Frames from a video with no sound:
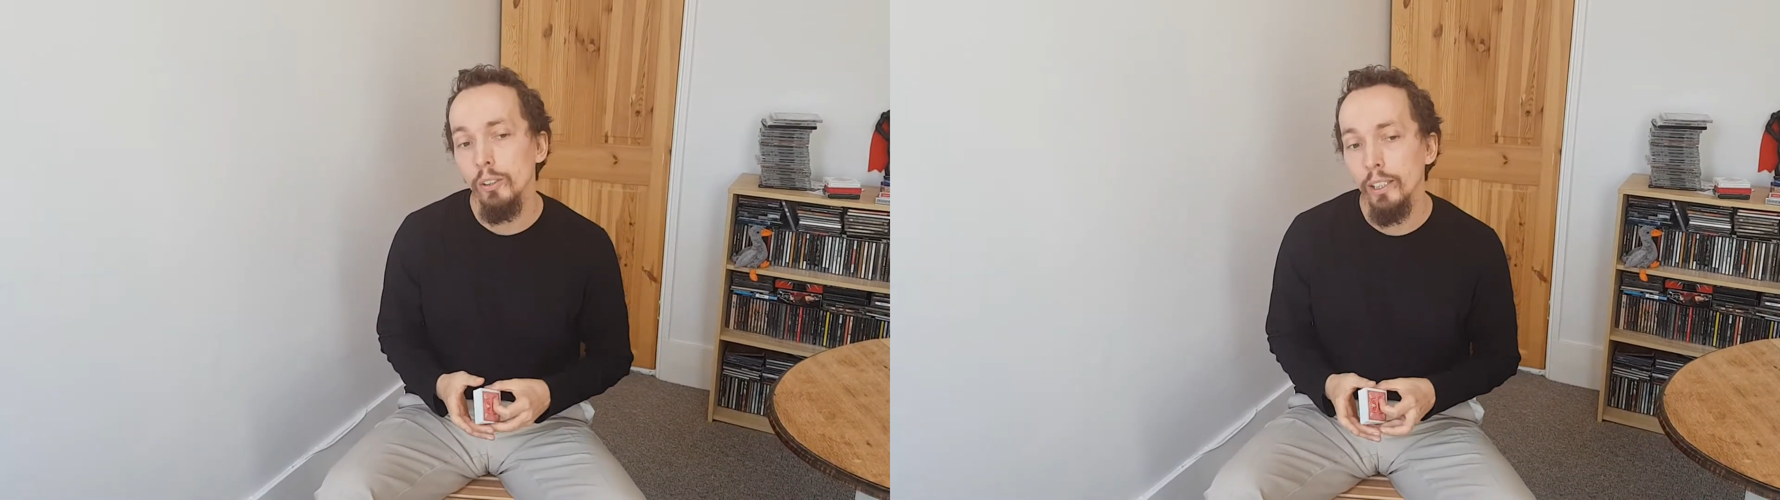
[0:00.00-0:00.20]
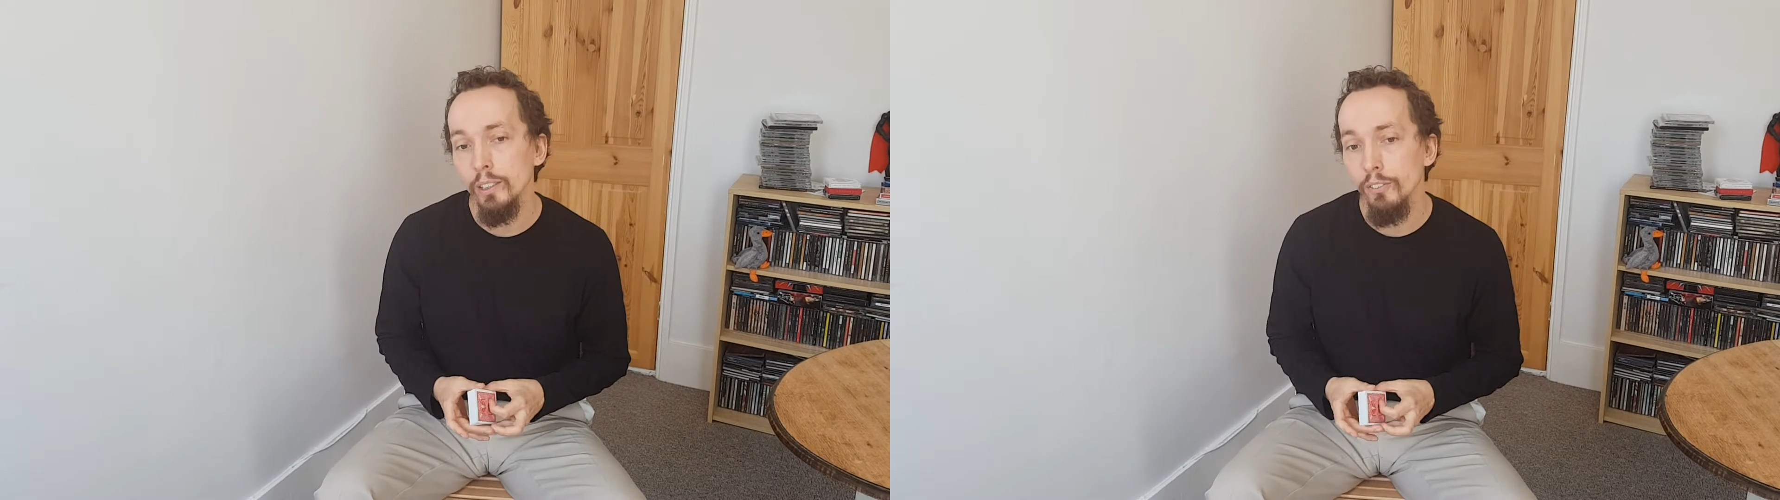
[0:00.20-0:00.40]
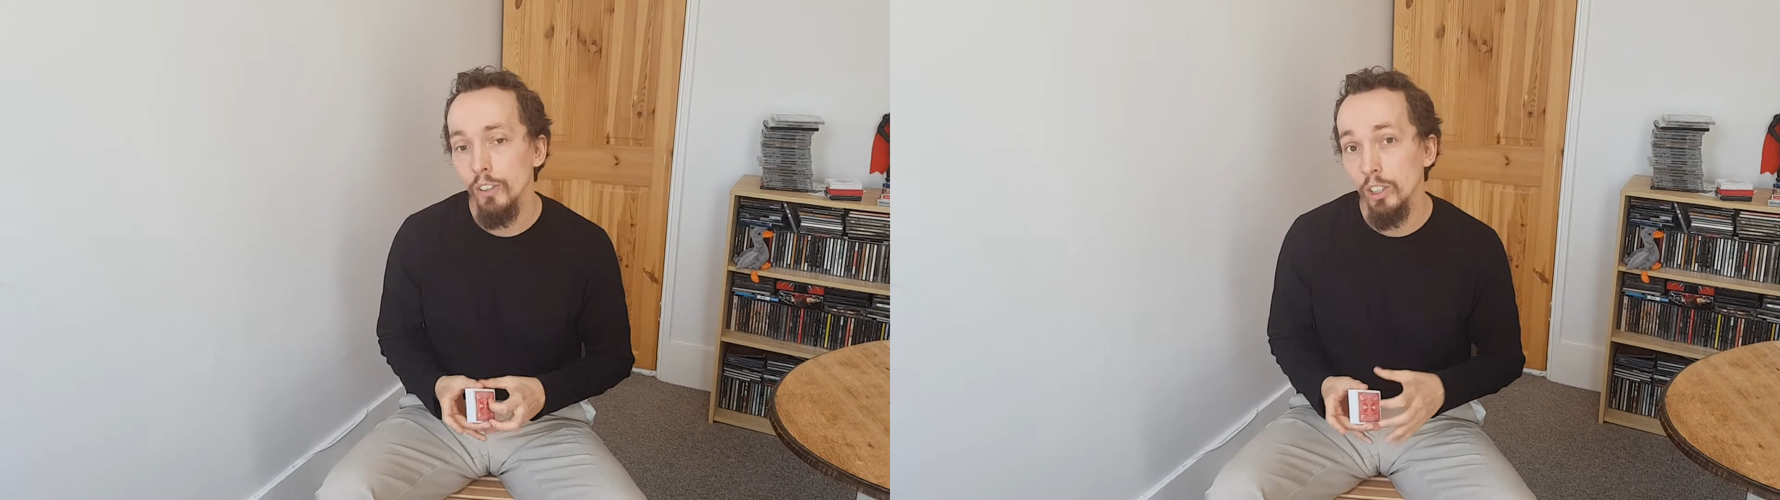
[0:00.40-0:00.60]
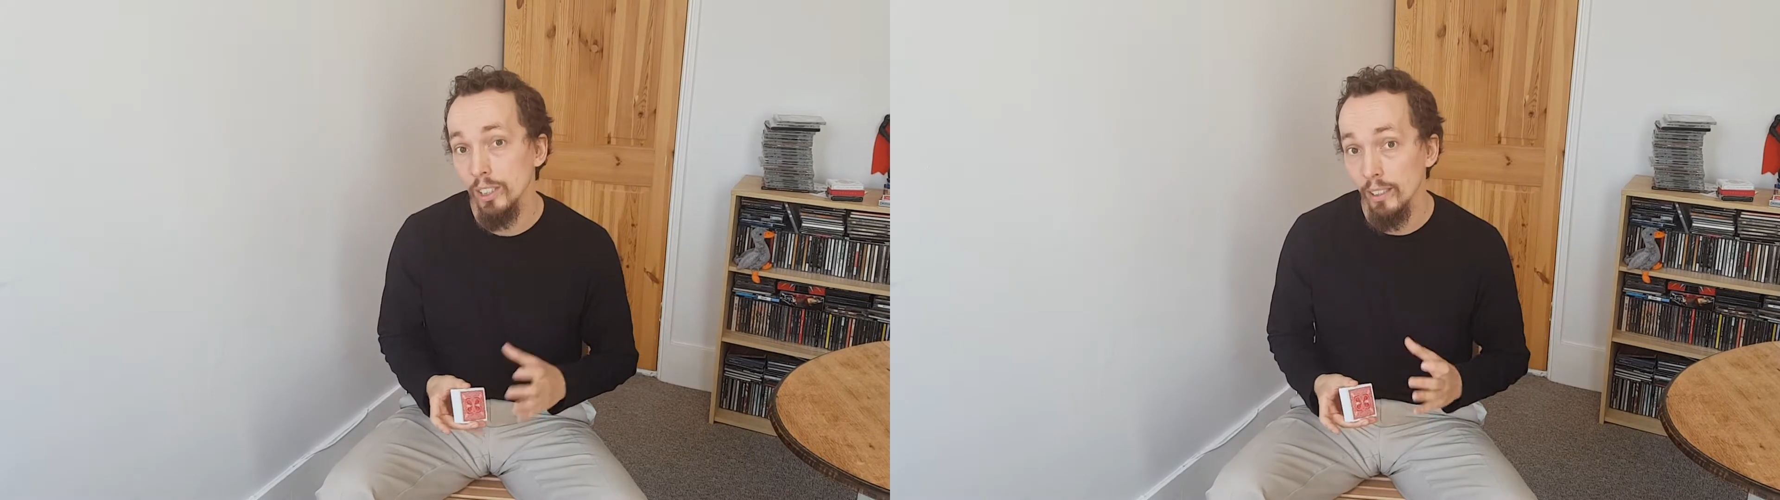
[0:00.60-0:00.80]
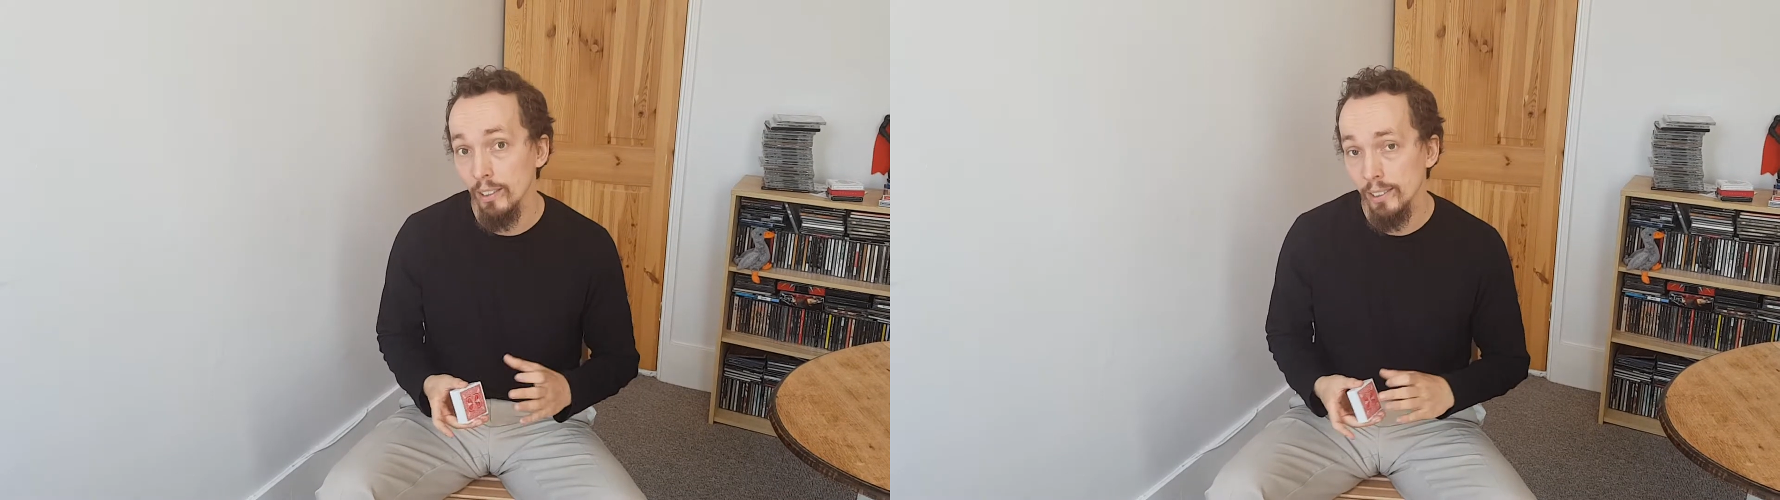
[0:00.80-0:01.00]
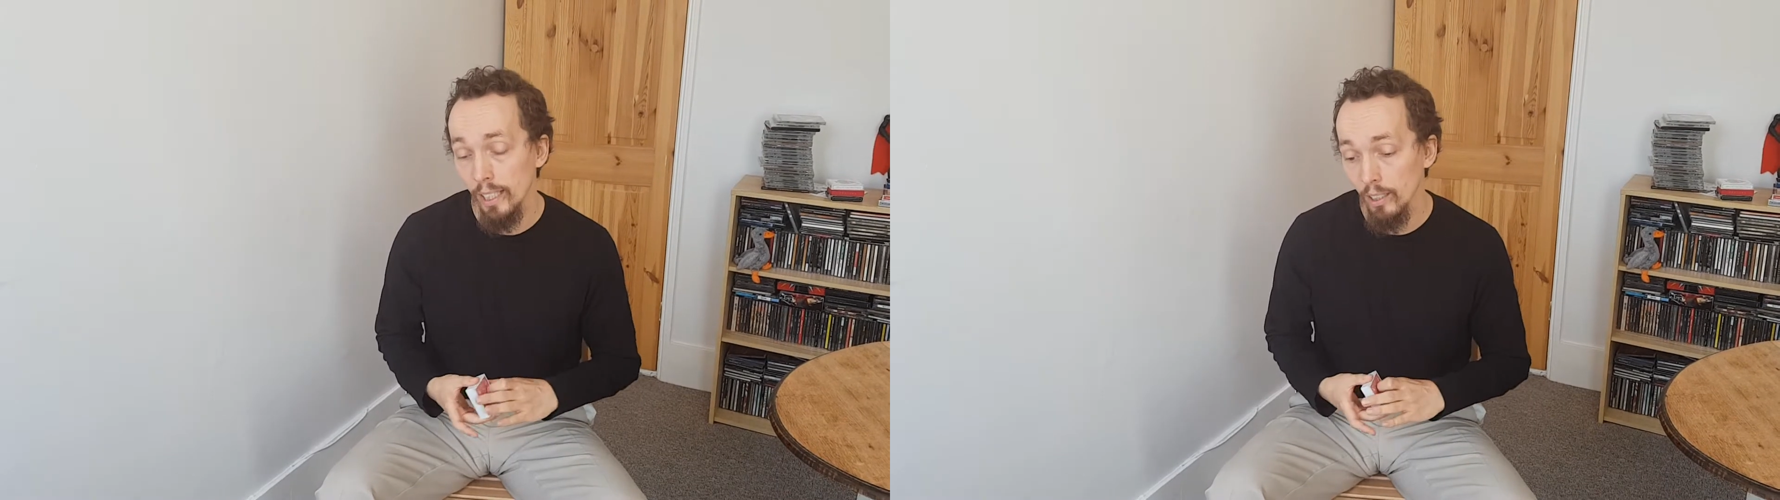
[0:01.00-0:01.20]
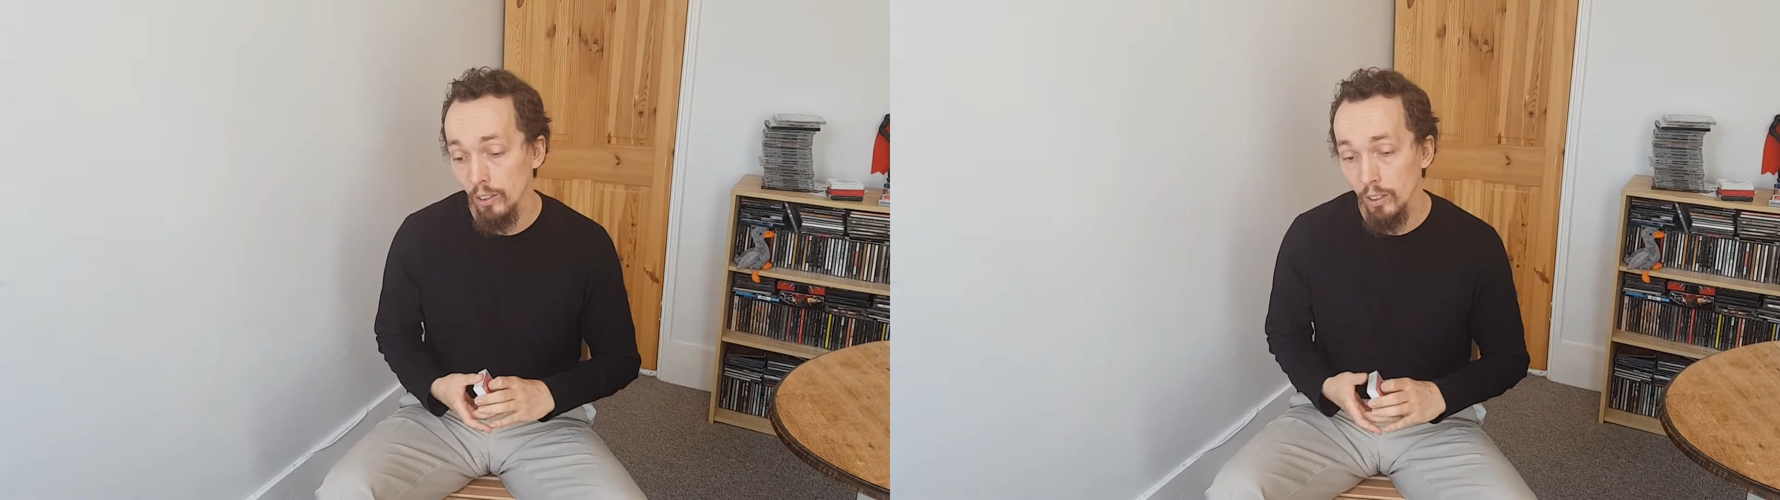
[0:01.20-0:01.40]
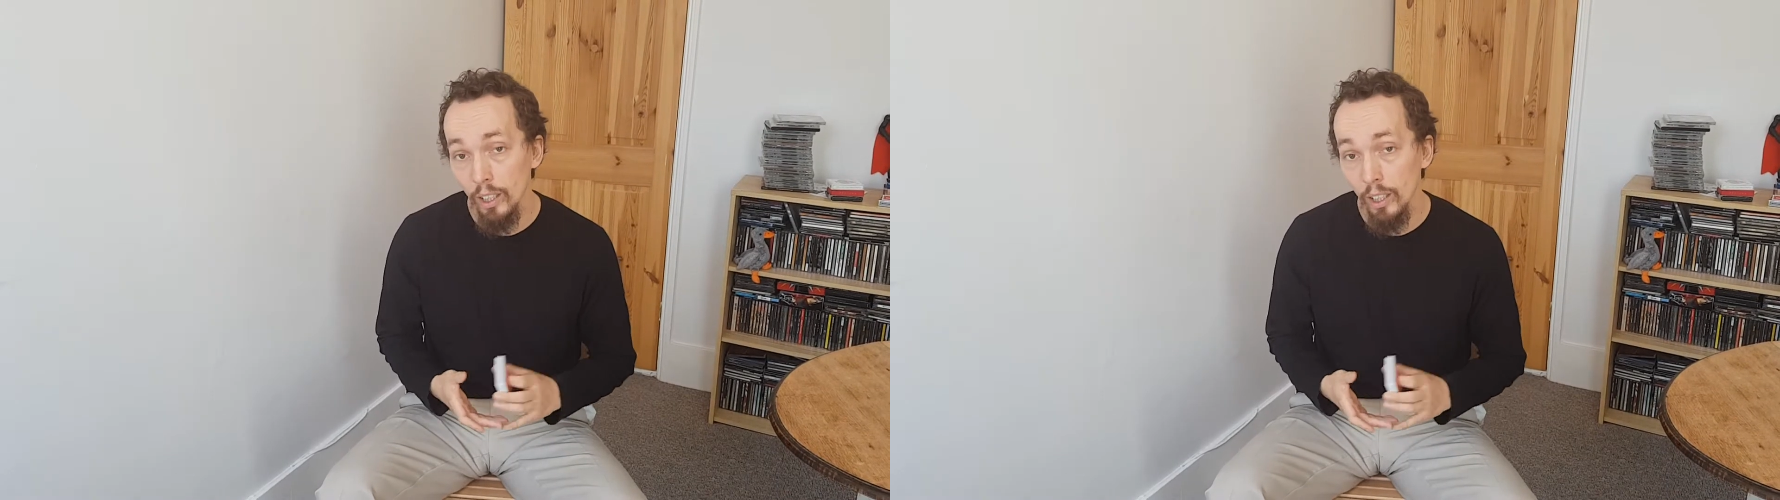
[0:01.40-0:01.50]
need to first understand,